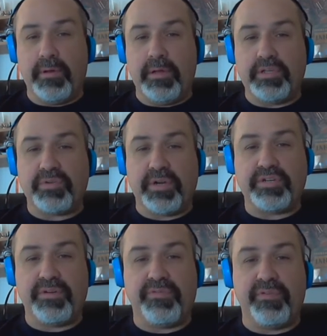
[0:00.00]
uh,
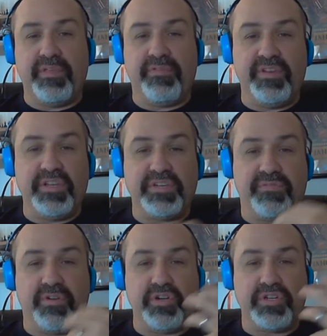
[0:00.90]
structure for the finished
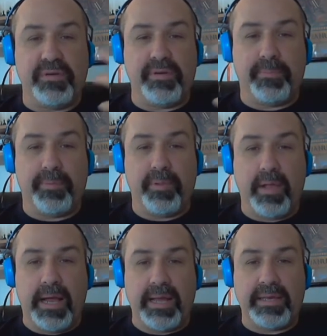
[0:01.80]
version of your
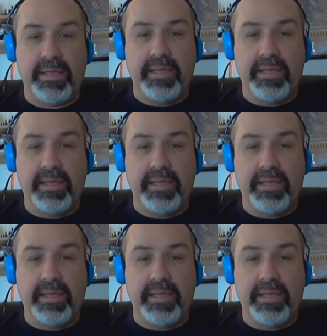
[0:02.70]
plot